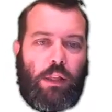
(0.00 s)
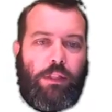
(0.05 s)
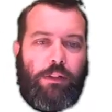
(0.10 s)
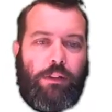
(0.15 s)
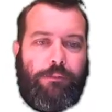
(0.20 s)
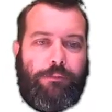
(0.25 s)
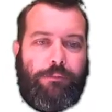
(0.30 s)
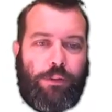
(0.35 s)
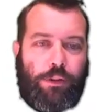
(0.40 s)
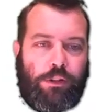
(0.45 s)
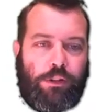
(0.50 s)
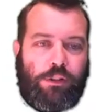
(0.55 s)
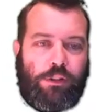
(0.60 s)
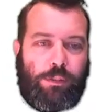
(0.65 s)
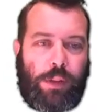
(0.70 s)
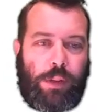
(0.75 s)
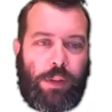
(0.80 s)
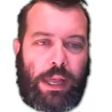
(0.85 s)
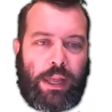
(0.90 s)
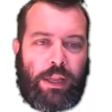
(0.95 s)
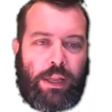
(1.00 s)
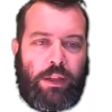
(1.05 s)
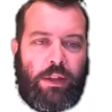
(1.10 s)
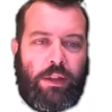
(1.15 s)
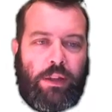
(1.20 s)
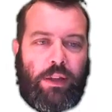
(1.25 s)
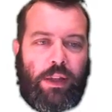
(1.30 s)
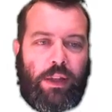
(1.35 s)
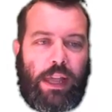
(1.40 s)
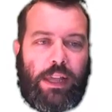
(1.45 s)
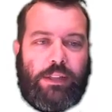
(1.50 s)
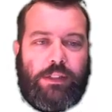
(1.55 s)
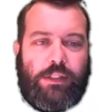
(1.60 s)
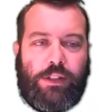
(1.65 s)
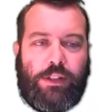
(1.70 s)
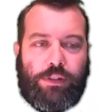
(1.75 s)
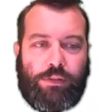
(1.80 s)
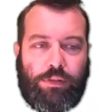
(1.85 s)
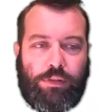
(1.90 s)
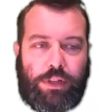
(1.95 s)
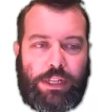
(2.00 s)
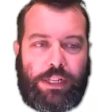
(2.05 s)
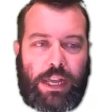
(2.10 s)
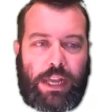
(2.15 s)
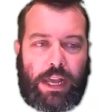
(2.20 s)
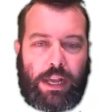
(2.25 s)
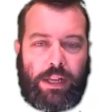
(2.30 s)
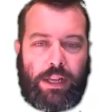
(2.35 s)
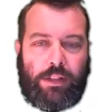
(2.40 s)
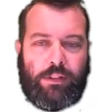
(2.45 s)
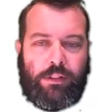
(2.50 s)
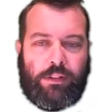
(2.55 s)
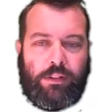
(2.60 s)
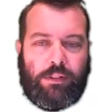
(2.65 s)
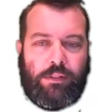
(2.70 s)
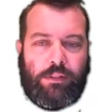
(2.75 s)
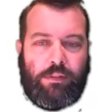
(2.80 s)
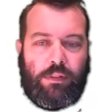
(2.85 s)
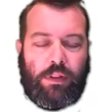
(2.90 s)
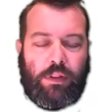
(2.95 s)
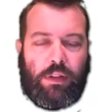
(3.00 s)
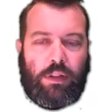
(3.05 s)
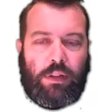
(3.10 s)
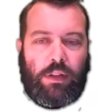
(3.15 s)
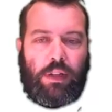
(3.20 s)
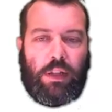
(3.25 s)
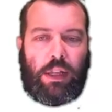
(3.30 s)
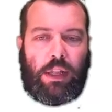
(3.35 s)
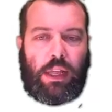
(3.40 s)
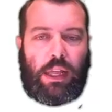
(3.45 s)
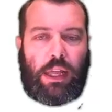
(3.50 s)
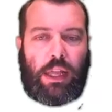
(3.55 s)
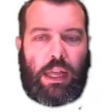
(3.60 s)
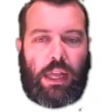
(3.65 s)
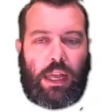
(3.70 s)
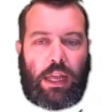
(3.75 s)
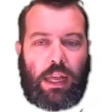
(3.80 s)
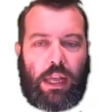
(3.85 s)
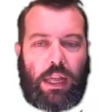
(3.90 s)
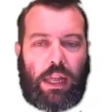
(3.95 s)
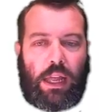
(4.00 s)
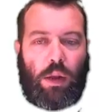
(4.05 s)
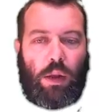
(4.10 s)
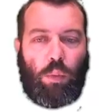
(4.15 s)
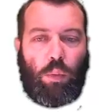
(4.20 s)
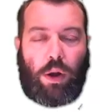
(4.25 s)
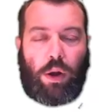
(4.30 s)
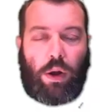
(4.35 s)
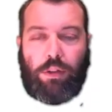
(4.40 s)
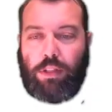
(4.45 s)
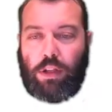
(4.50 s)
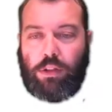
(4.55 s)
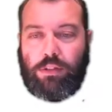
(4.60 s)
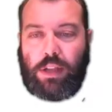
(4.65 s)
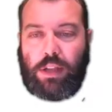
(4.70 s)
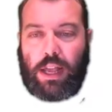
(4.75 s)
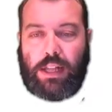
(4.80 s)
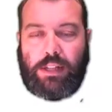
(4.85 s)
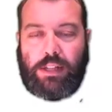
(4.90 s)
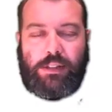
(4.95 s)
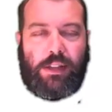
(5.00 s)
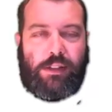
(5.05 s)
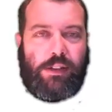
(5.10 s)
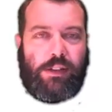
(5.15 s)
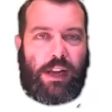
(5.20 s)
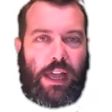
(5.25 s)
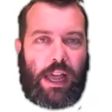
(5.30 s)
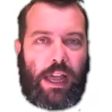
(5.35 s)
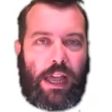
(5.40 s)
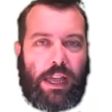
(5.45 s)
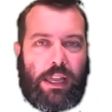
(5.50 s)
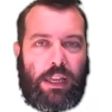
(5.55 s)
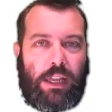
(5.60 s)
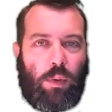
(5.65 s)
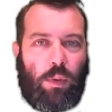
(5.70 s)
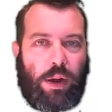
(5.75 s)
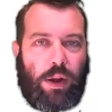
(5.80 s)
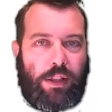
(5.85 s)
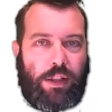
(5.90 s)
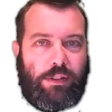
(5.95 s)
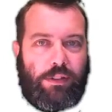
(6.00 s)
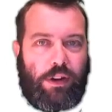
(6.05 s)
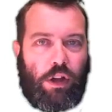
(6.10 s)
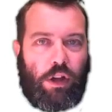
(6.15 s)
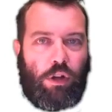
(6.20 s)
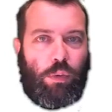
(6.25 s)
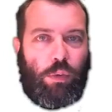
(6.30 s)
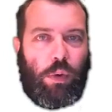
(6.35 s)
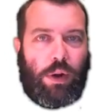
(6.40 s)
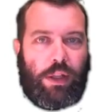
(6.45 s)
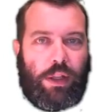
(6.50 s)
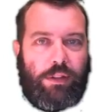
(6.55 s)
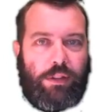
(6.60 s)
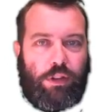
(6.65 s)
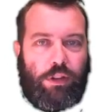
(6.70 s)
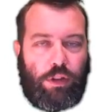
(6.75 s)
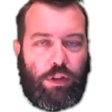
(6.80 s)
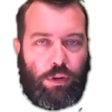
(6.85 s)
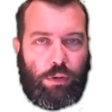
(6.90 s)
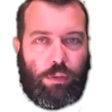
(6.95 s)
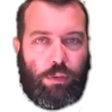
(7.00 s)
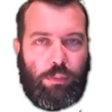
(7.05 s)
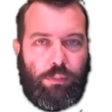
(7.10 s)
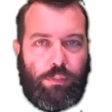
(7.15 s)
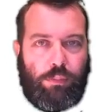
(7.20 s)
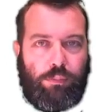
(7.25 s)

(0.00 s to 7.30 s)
The first bag has 3 cards, and one of those cards has an A, one has an O, one has a U.